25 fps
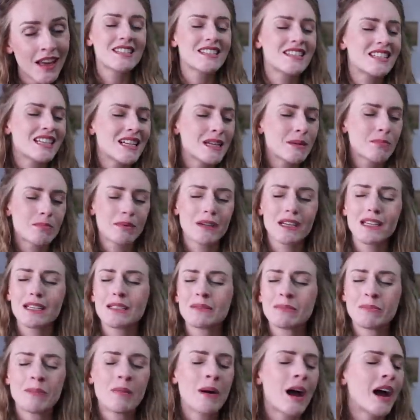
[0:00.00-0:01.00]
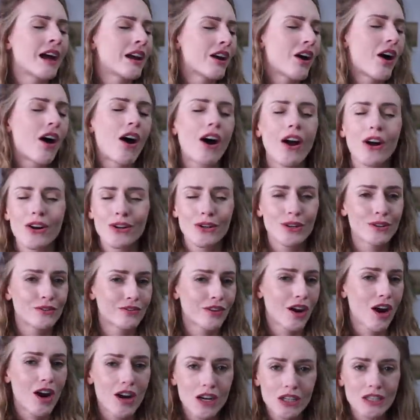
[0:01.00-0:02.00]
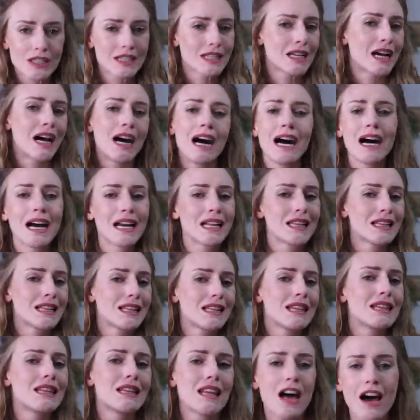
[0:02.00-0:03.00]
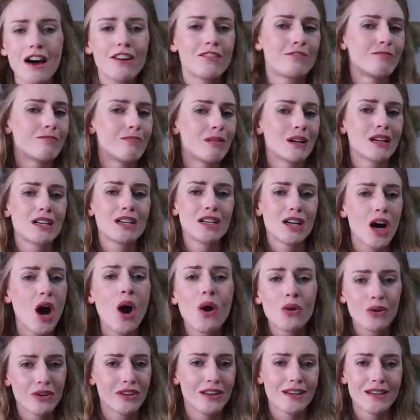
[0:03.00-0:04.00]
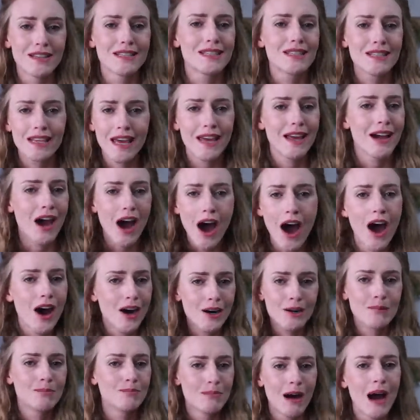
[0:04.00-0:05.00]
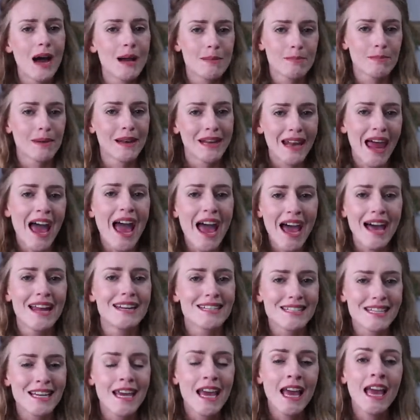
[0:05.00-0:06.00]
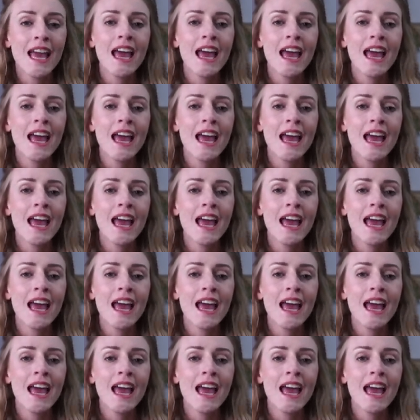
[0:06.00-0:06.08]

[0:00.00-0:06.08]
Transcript: Deep in my heart of hearts, I love begonias. They are my plant.